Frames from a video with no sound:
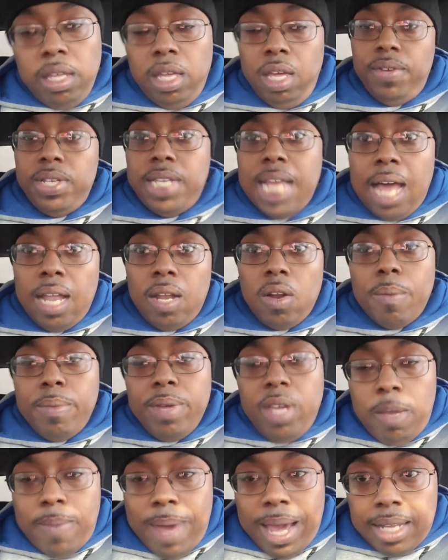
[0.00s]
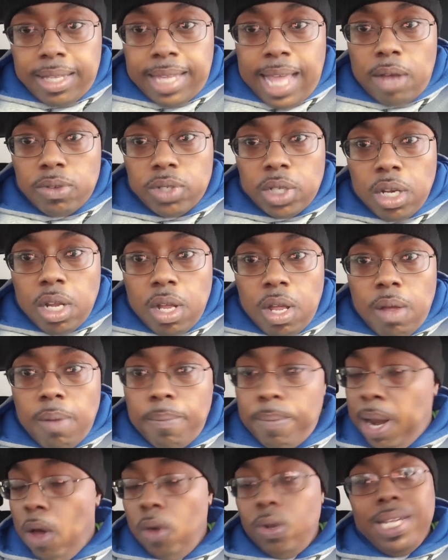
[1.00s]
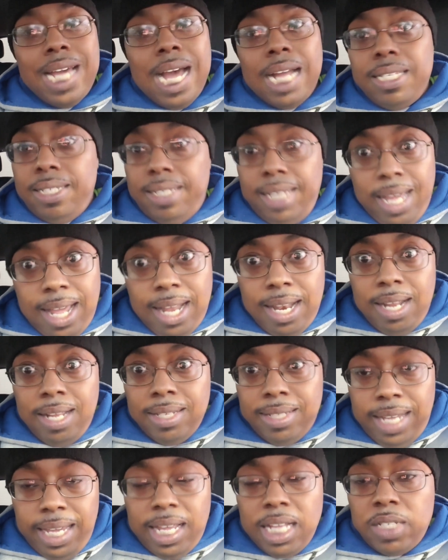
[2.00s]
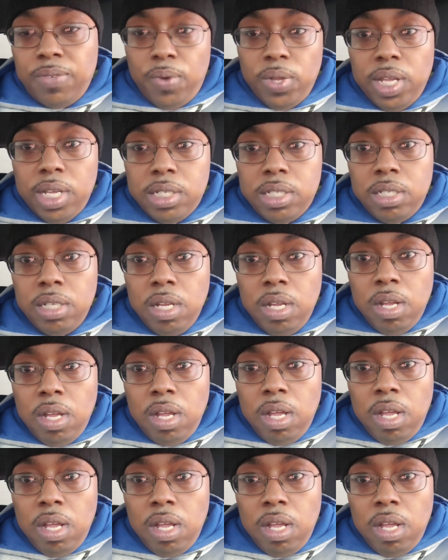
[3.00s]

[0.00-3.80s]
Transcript: Give a dollar, I'm gonna give you back a thousand. And I only got 10 tickets for this.